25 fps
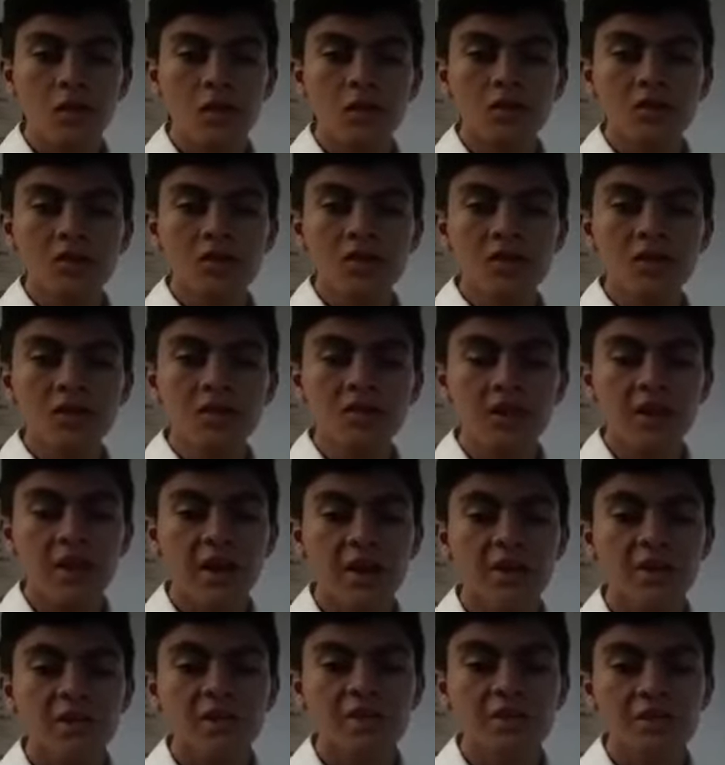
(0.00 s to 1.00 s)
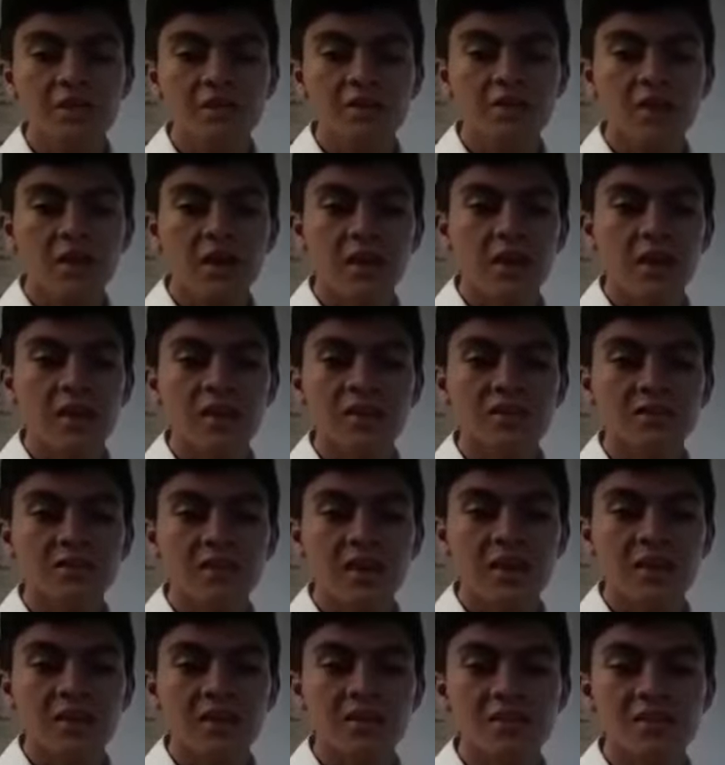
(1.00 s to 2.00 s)
This
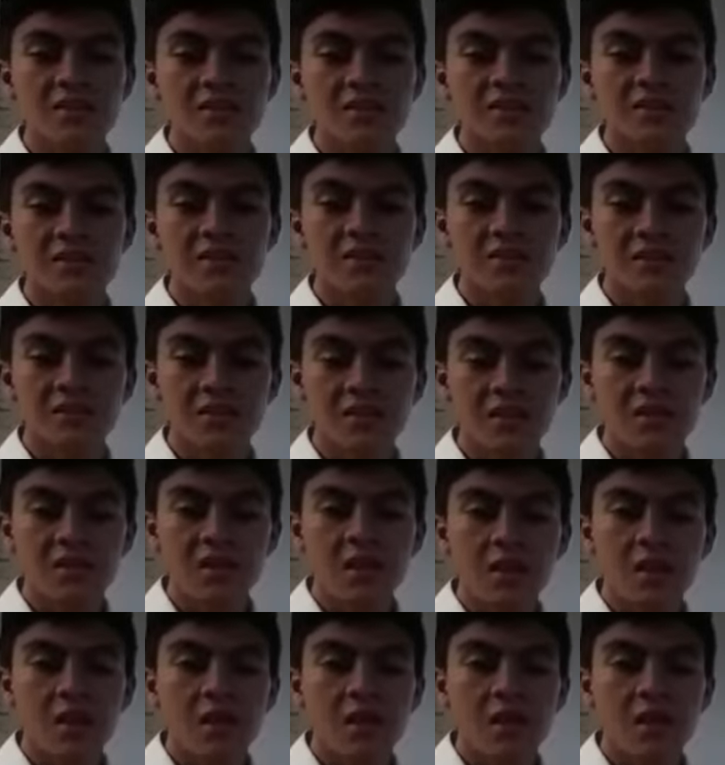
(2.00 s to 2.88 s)
SHCC